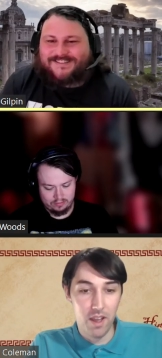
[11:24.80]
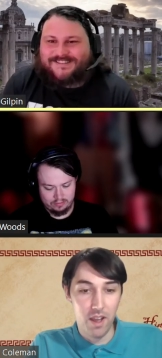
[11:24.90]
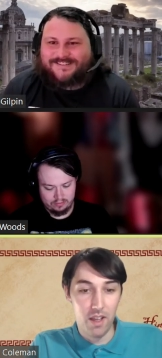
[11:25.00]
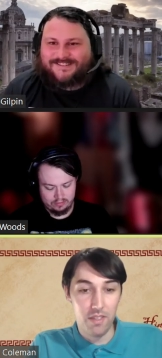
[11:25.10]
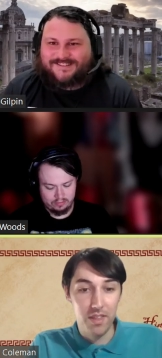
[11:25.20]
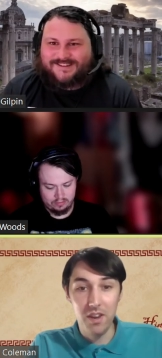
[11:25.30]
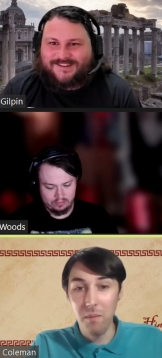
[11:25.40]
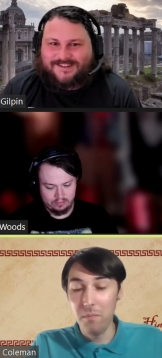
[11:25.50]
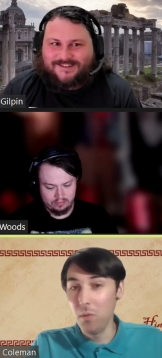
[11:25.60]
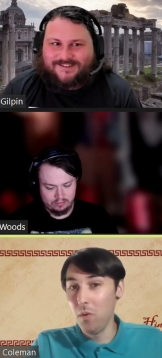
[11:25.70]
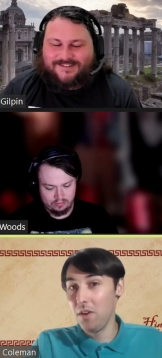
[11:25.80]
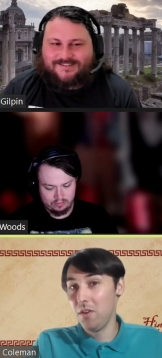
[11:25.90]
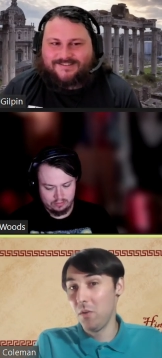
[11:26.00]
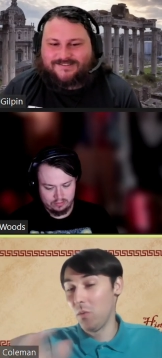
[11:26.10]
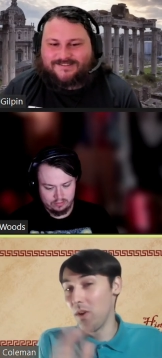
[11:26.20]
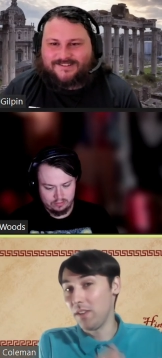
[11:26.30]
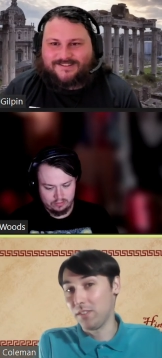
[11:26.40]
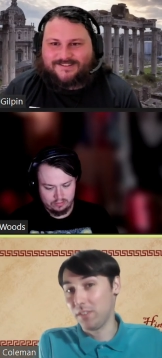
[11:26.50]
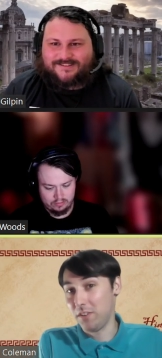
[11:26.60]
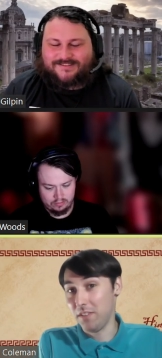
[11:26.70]
Speaker 1: Uh, the number one
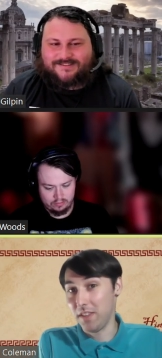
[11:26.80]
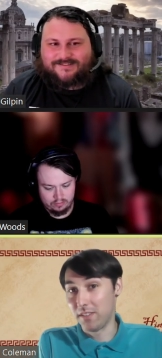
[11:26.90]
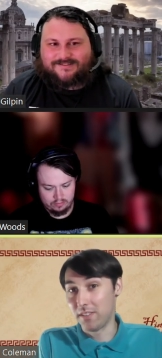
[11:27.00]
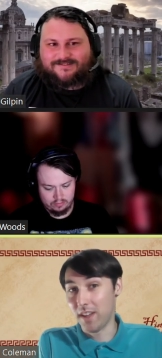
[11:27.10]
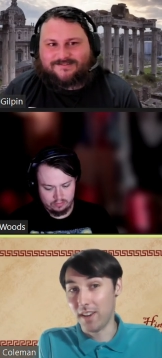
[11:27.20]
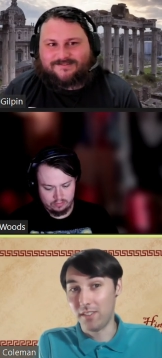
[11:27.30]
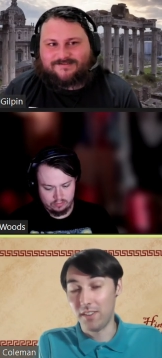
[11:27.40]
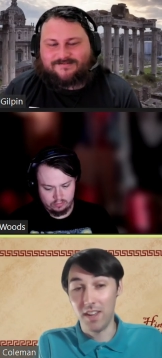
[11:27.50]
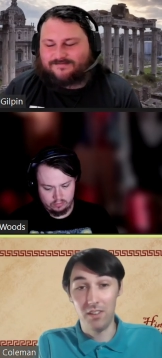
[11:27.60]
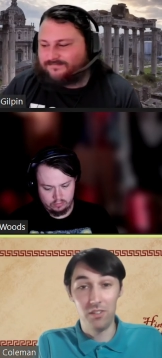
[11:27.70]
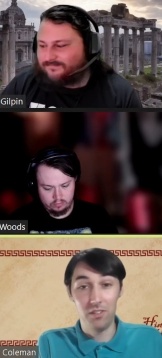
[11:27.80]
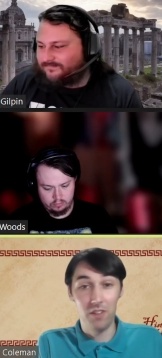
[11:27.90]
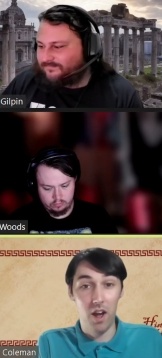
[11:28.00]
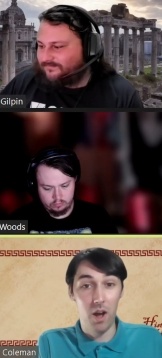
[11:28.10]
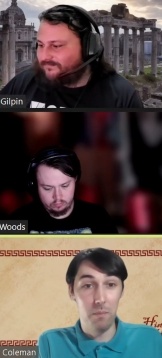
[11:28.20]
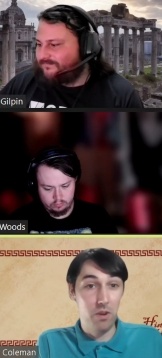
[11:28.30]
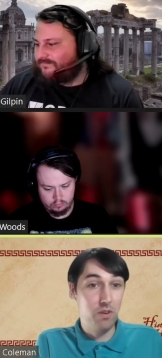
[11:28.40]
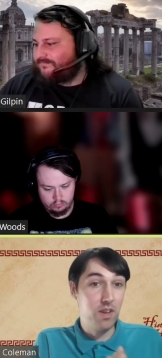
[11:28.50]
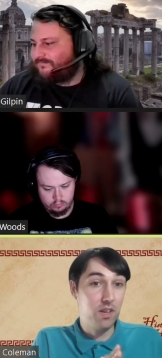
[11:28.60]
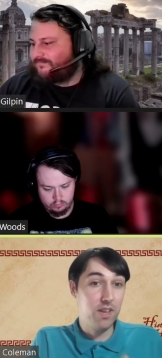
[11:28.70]
risk to these sites is, um,
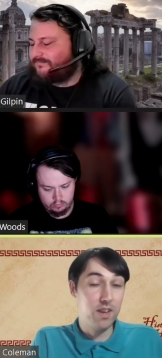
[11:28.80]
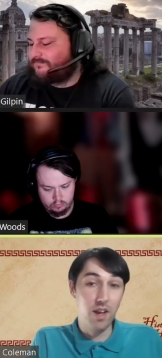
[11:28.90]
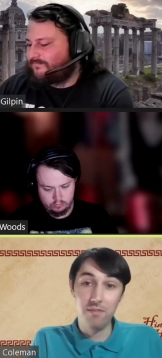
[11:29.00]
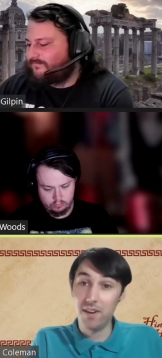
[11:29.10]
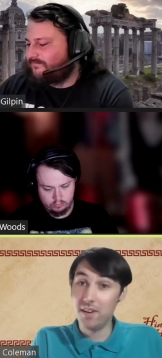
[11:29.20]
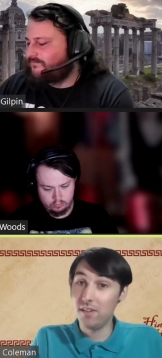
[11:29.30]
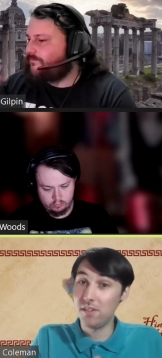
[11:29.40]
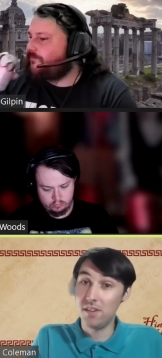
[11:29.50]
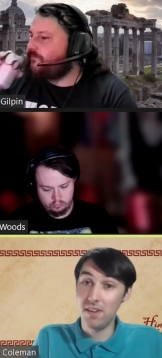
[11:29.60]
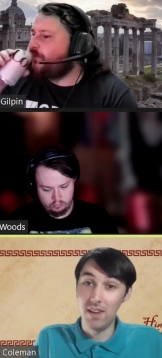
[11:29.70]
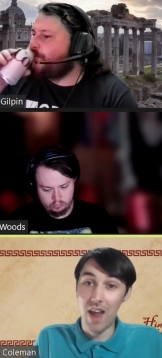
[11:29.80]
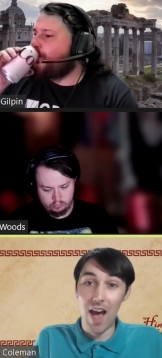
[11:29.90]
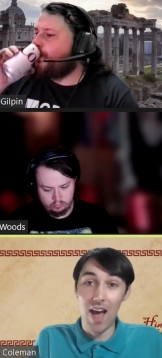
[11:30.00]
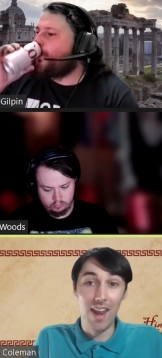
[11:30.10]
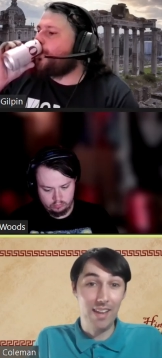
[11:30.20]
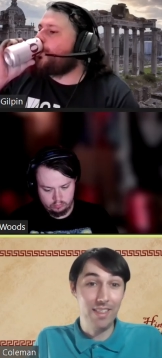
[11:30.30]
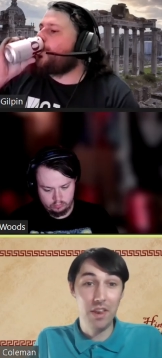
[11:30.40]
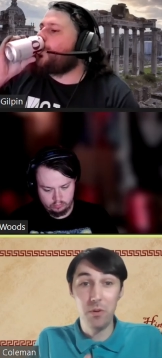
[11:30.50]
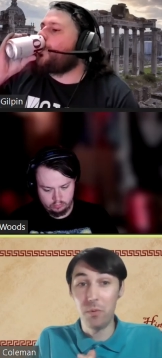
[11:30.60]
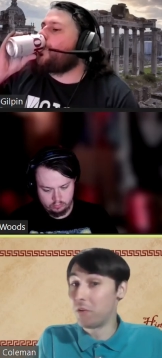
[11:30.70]
uniquely enough, it is not anything to
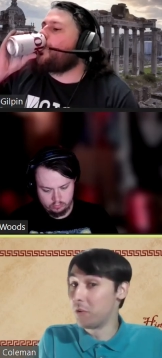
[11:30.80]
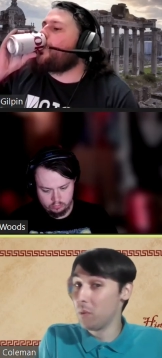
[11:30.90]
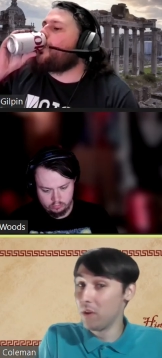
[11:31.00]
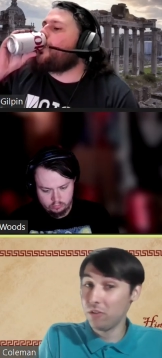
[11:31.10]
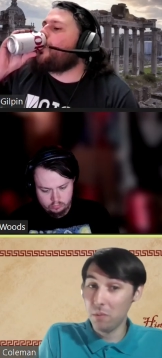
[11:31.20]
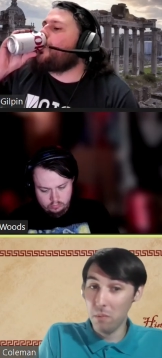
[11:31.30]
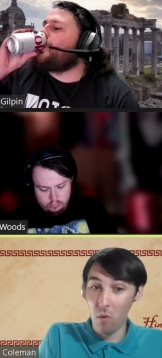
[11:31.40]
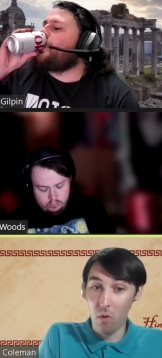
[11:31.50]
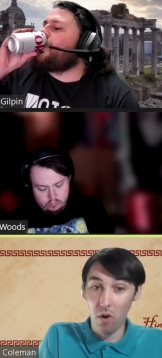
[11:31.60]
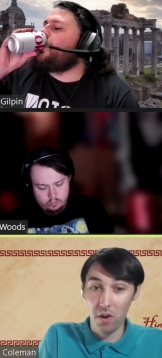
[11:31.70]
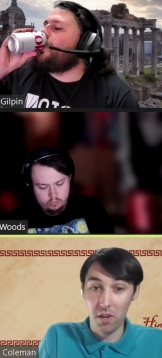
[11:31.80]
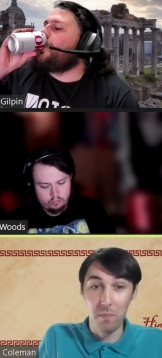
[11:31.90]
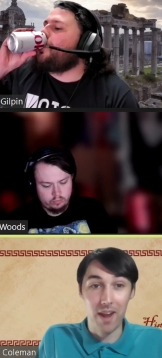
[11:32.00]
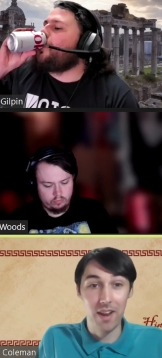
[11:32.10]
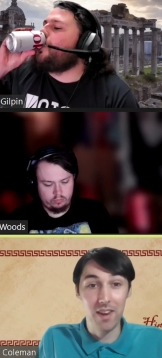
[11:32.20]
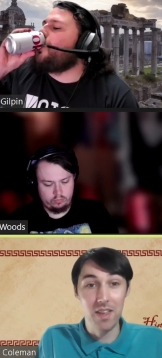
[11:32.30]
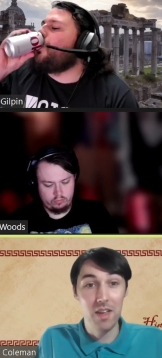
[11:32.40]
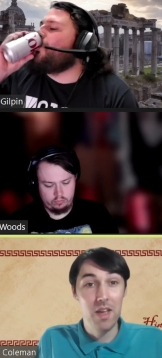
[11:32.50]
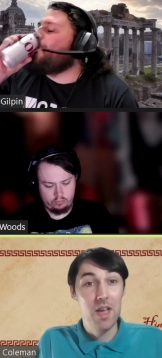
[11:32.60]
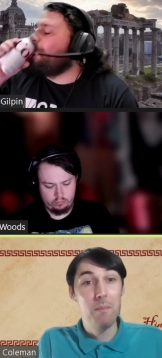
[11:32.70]
do with tourism or humanity,
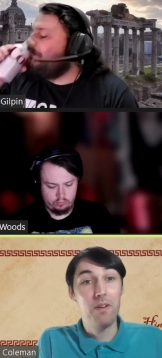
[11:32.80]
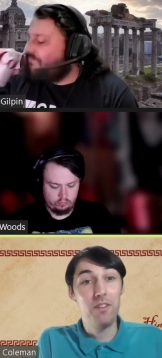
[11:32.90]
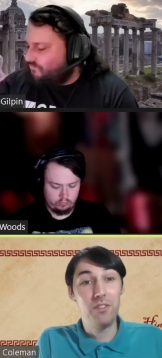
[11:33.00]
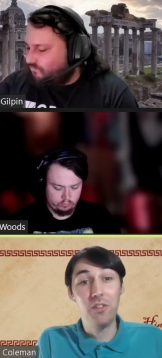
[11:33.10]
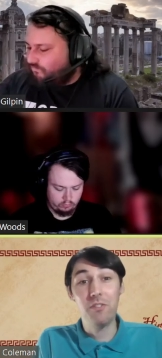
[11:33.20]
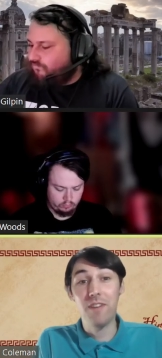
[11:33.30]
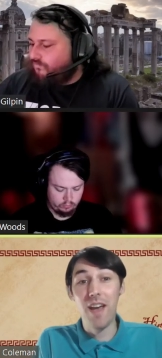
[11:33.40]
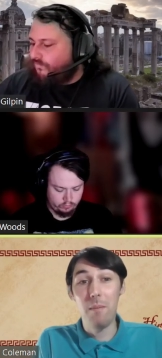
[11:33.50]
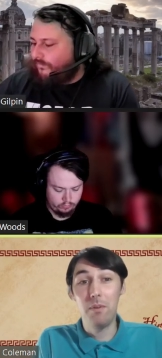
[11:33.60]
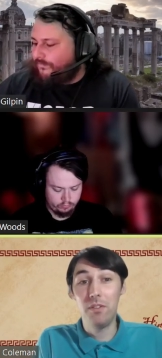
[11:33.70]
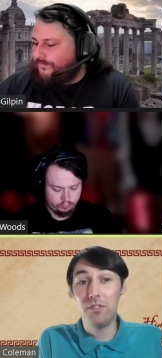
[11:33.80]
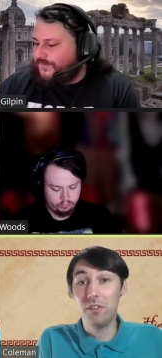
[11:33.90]
but it is to the fact, but is